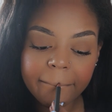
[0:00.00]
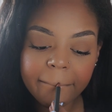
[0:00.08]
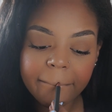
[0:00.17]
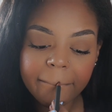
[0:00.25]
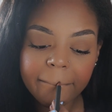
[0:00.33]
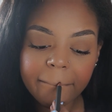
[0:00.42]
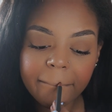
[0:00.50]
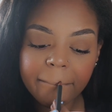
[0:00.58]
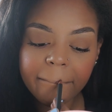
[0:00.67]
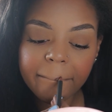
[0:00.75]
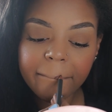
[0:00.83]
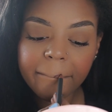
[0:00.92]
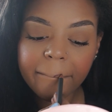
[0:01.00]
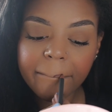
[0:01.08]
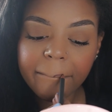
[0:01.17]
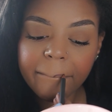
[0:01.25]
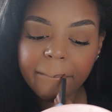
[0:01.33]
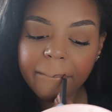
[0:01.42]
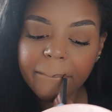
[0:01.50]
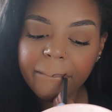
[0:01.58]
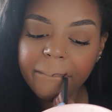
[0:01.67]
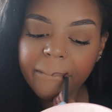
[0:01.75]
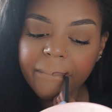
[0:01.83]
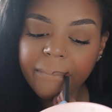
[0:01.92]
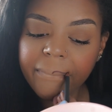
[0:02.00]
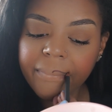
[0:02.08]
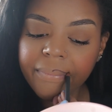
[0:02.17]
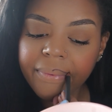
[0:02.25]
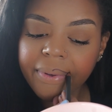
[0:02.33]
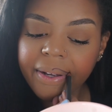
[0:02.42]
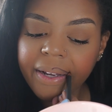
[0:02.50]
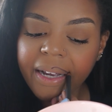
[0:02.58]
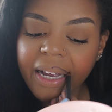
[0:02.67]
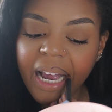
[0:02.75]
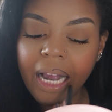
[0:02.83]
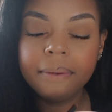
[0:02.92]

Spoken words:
No one is speaking in this clip.